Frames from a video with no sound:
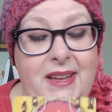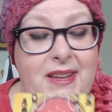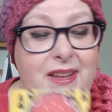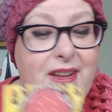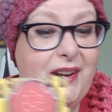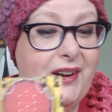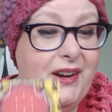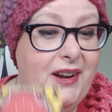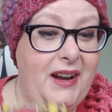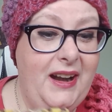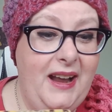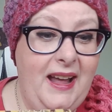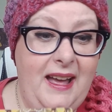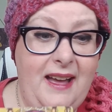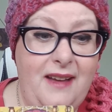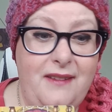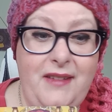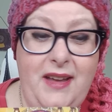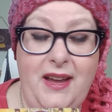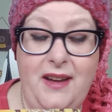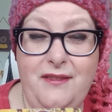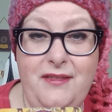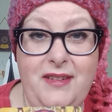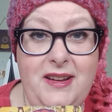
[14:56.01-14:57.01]
You're going to have
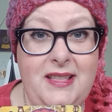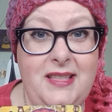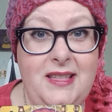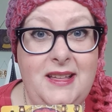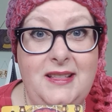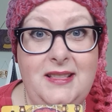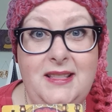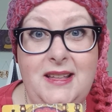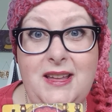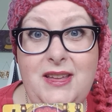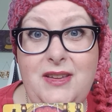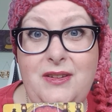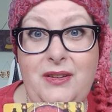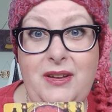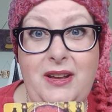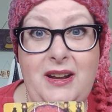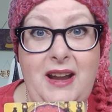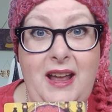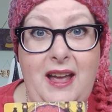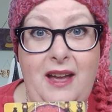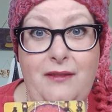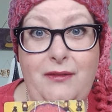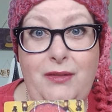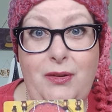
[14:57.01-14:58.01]
everything that you
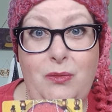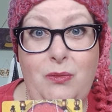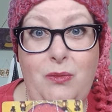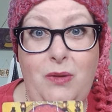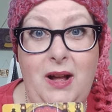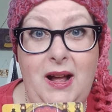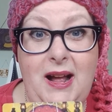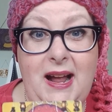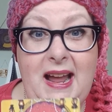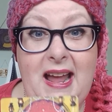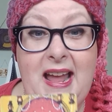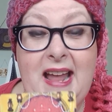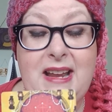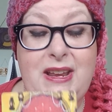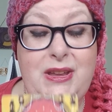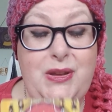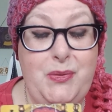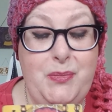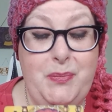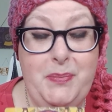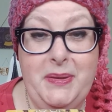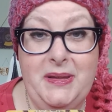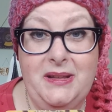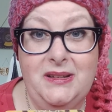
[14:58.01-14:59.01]
could ever want, and
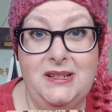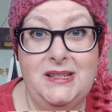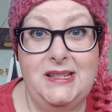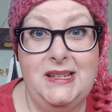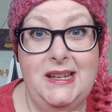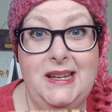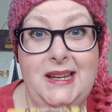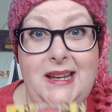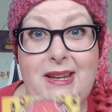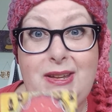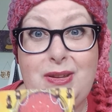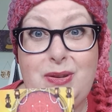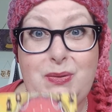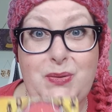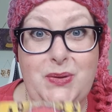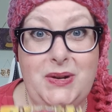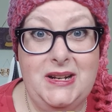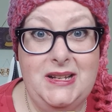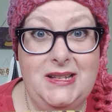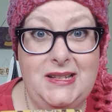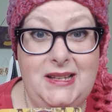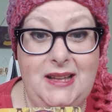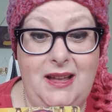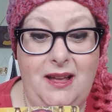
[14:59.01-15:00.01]
you built it
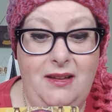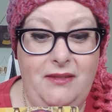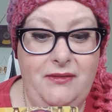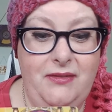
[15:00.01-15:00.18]
yourself.